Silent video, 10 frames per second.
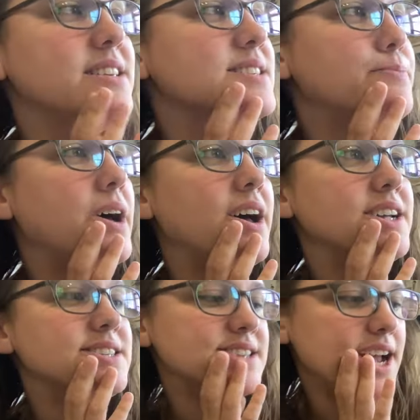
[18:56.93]
is by
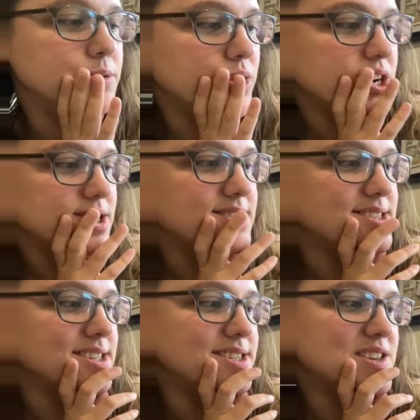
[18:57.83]
Design Works.
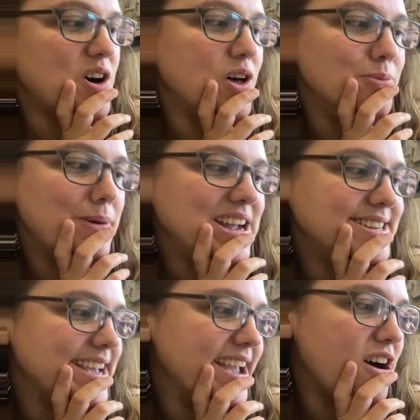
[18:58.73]
It's called My
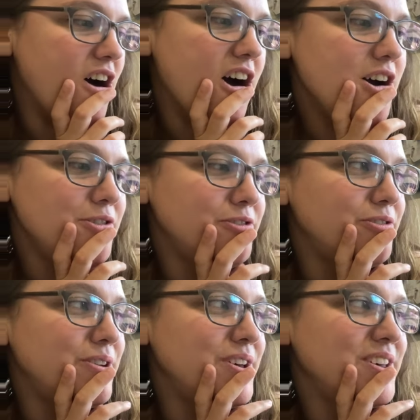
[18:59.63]
Day Off.